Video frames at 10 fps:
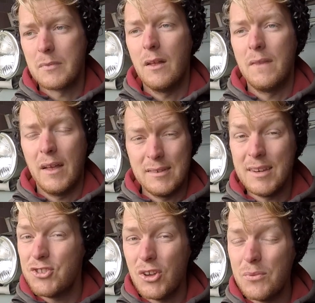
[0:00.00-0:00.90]
That's an
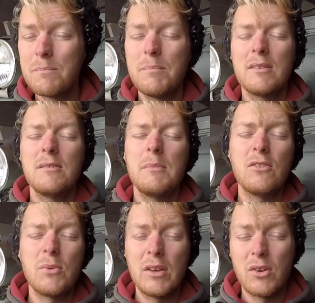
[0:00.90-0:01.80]
issue because it
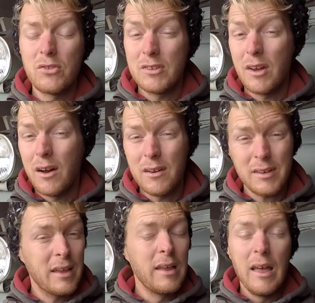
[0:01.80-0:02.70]
means when it goes dark,
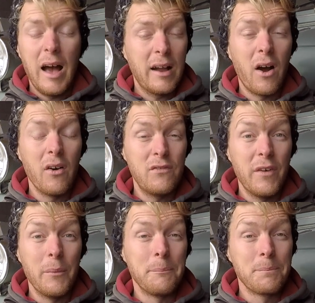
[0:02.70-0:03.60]
I can't
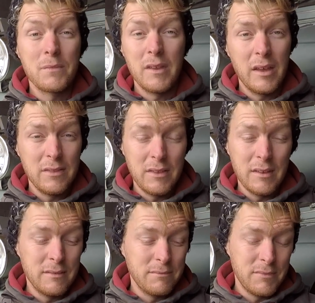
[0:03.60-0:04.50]
film.
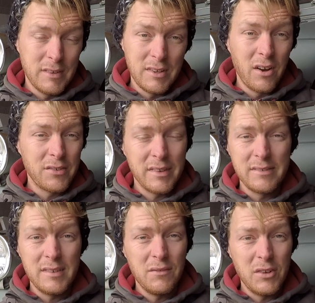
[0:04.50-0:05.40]
The dark
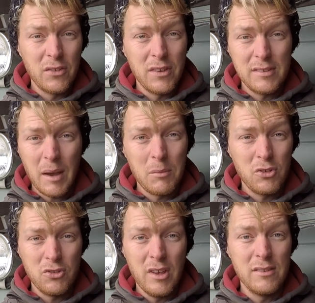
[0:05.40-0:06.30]
sensitivity on this camera
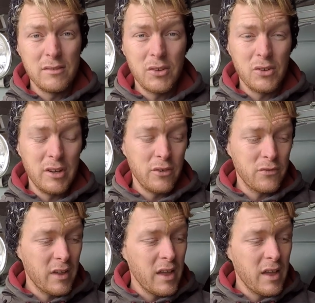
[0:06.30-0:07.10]
just isn't good enough.